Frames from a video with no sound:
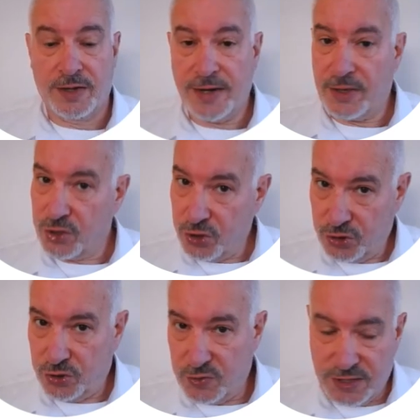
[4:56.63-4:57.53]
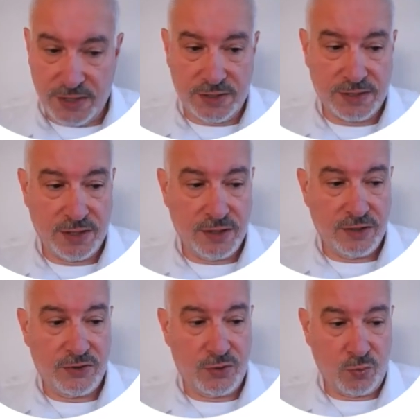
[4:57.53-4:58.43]
Now the good news is
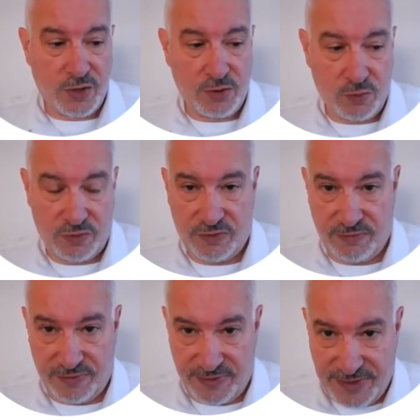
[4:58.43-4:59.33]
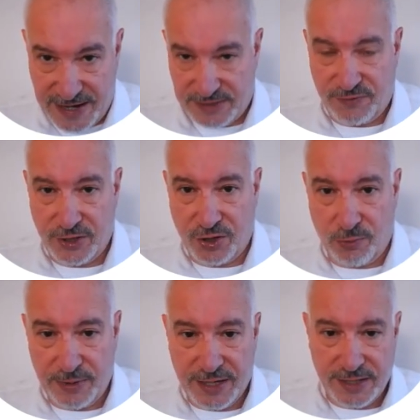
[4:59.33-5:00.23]
that although that's very
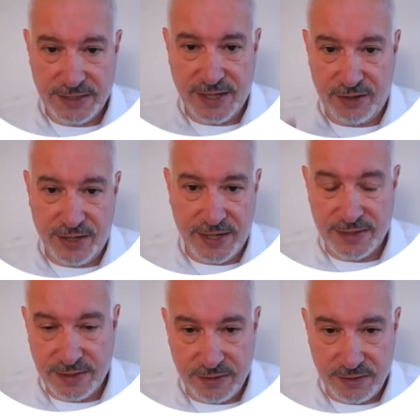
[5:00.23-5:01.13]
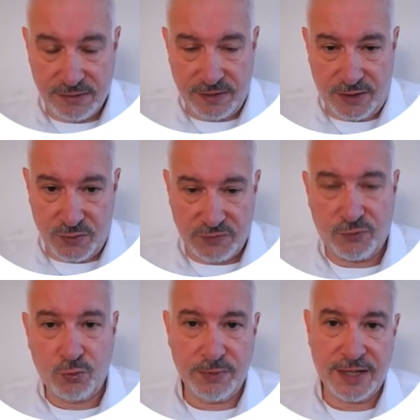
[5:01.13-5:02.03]
complicated how you get to those
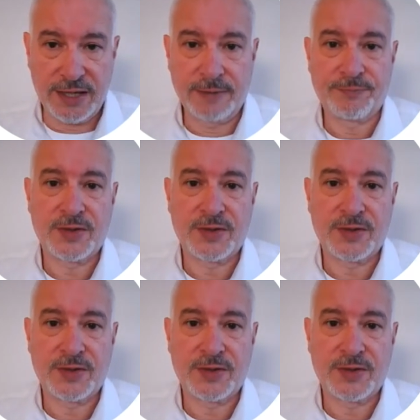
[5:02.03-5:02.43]
formulae.